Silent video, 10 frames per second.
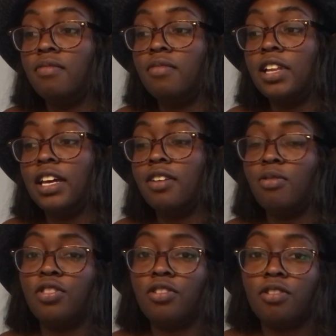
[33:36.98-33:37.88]

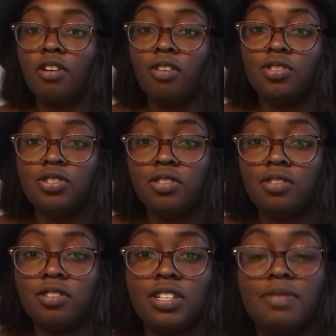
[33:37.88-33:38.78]
what their
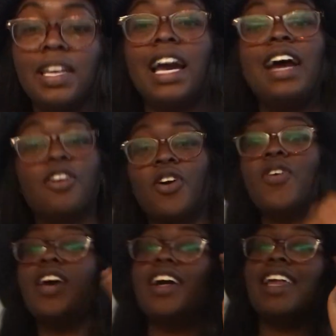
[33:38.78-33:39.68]
culture, I don't know,
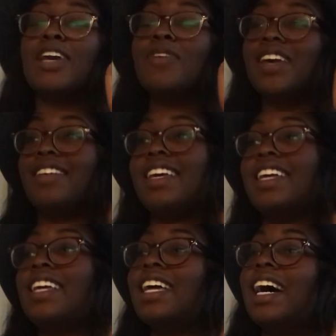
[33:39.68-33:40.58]

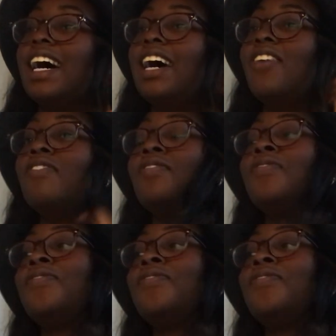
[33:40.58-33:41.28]
maybe, yeah,